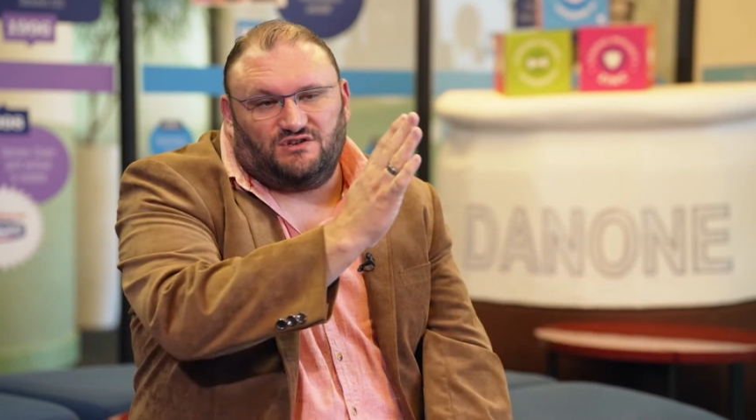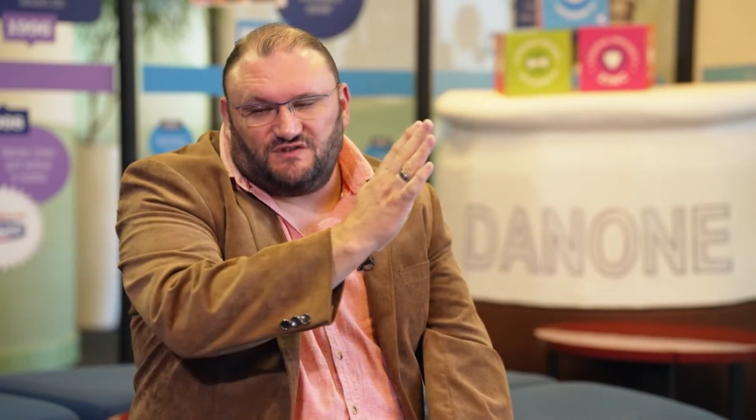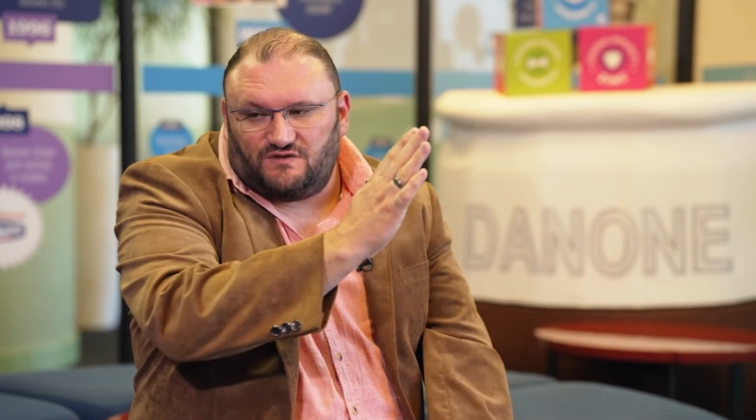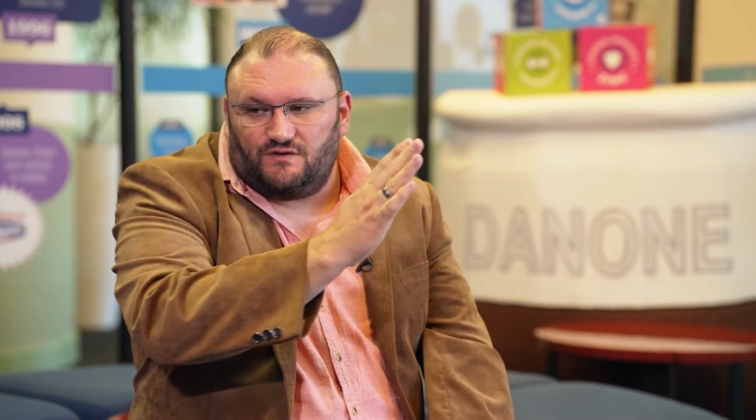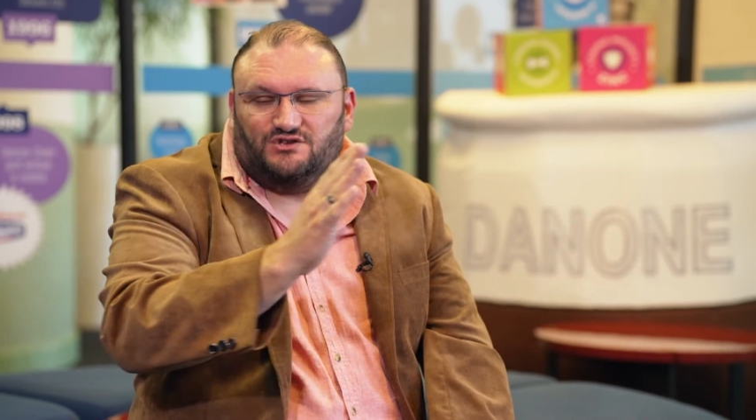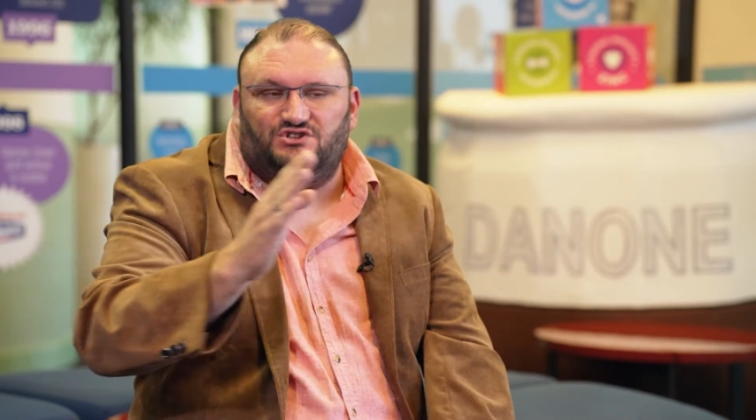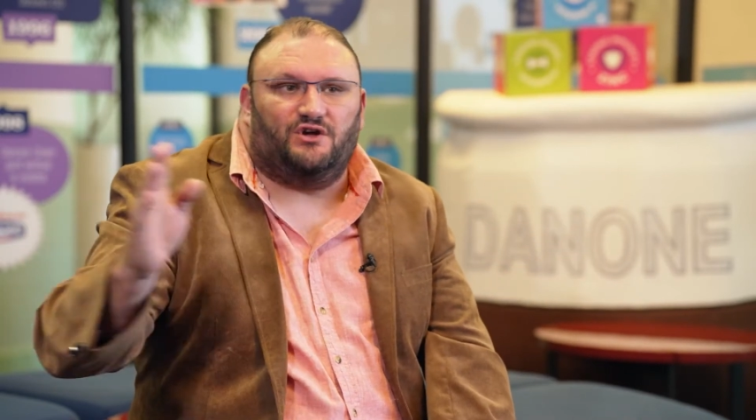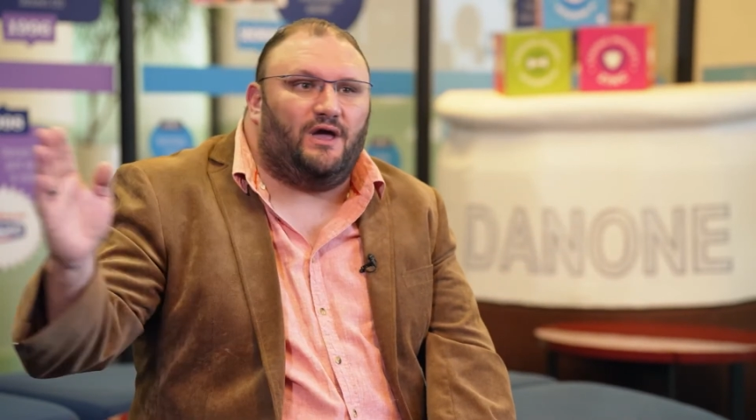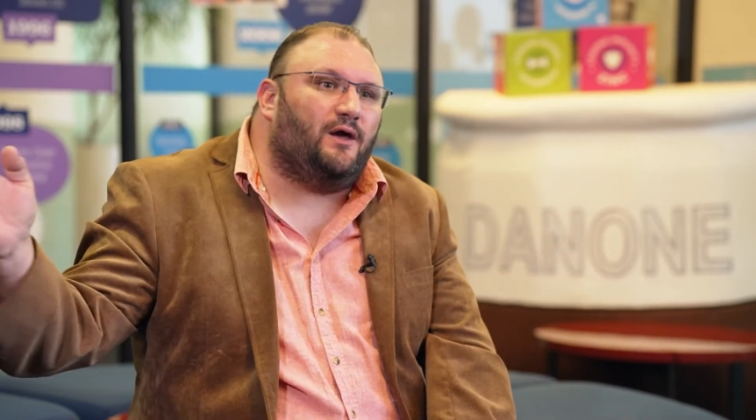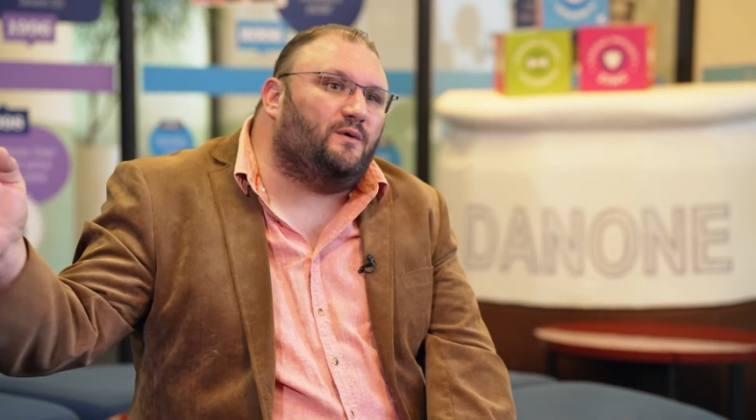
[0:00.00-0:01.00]
just to
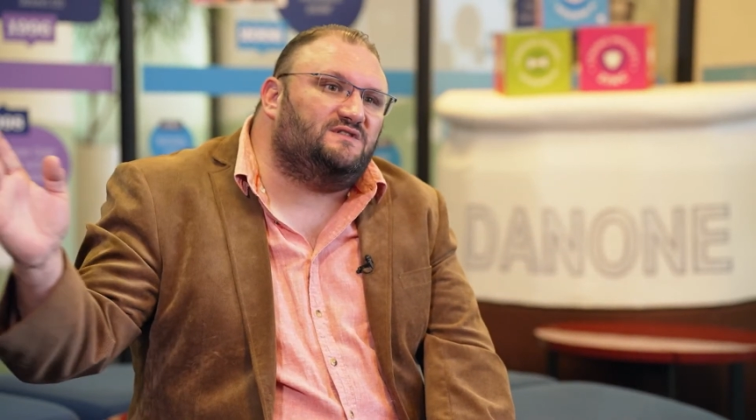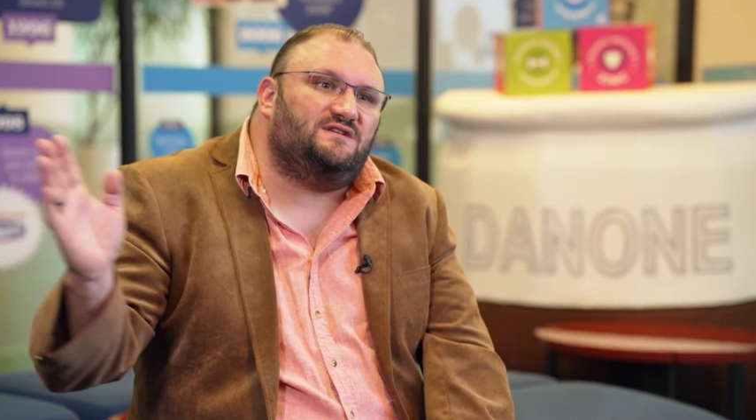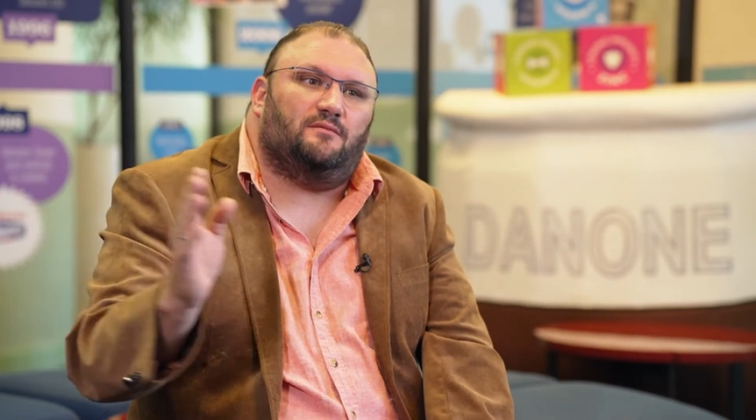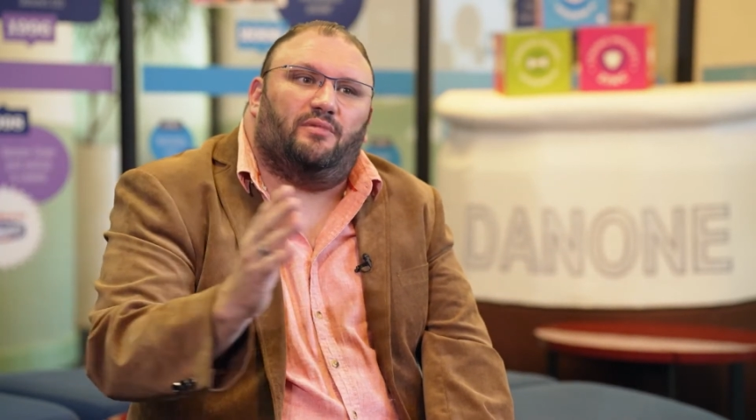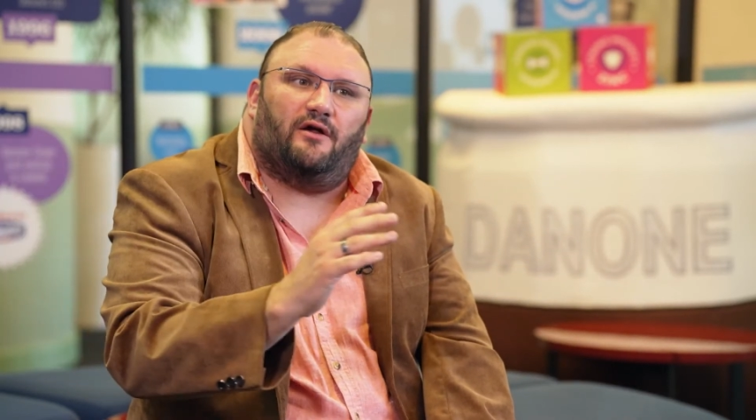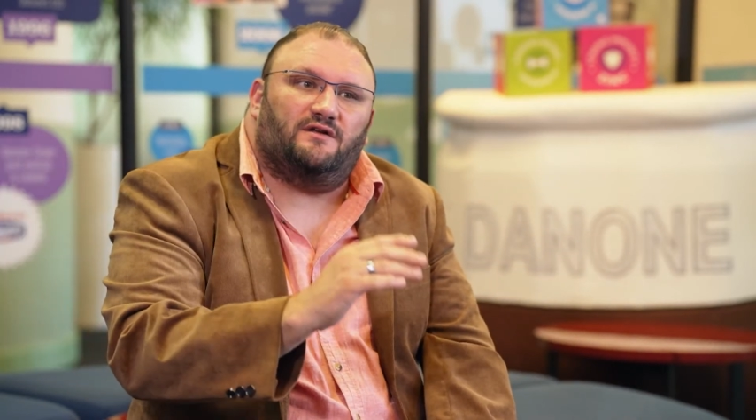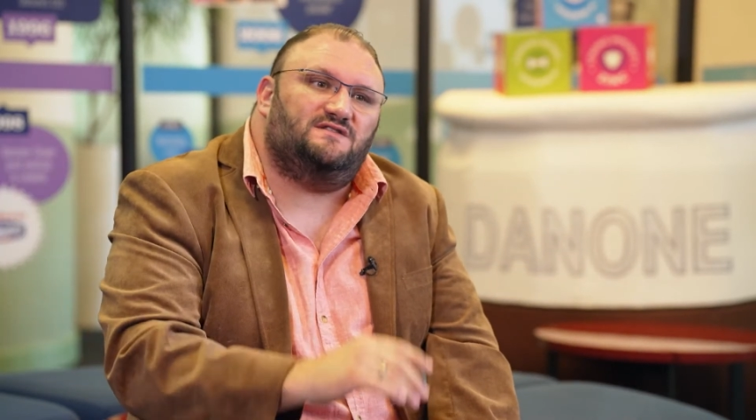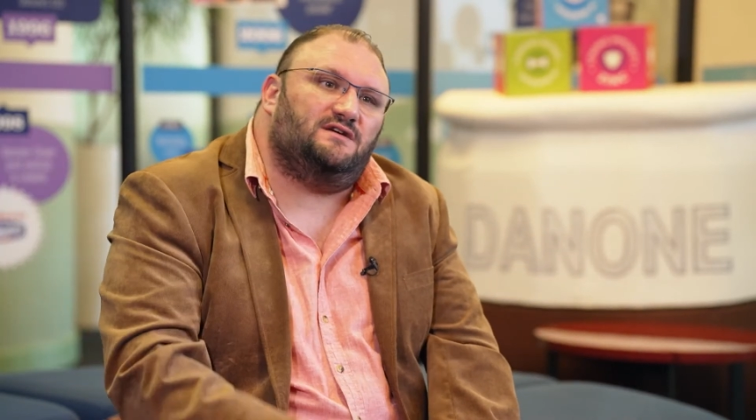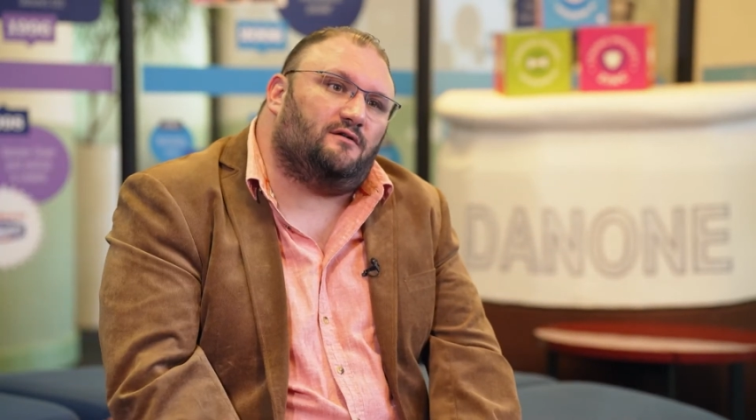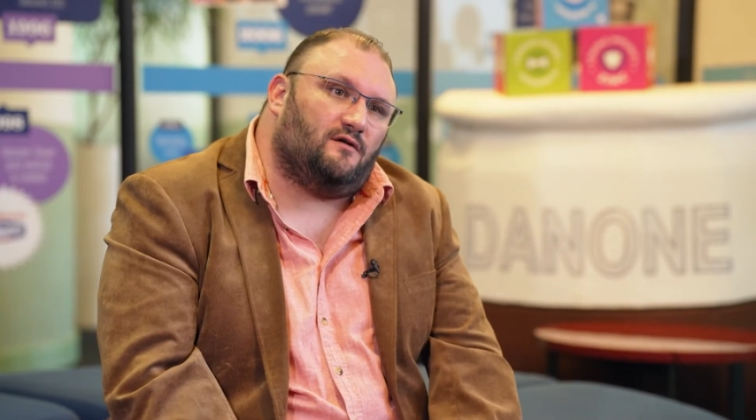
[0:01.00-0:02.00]
ensure equity and
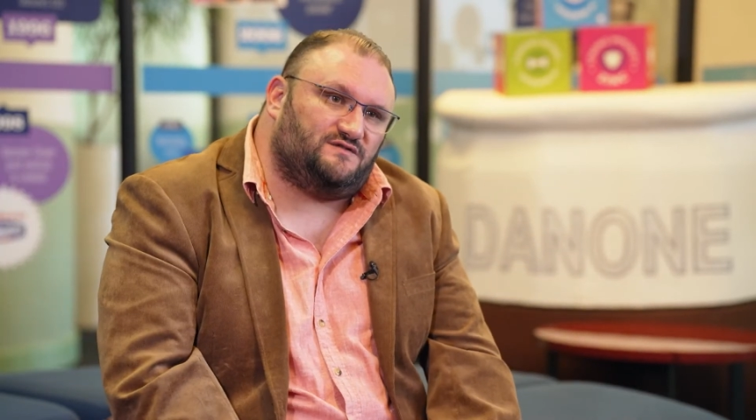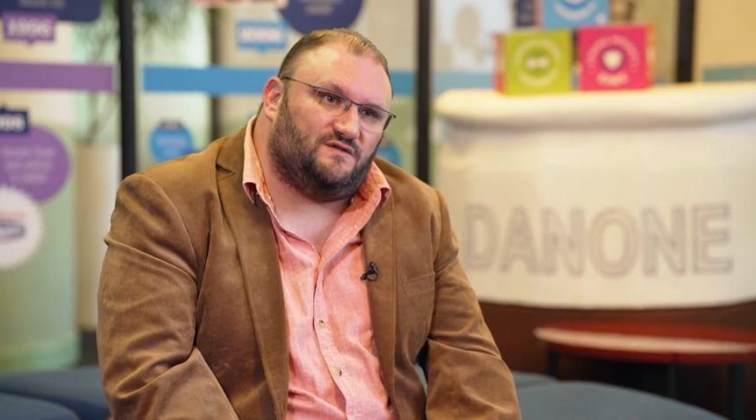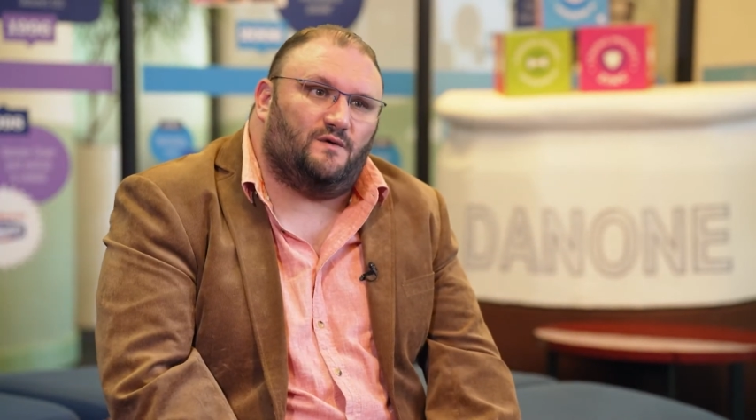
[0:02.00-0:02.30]
parity across the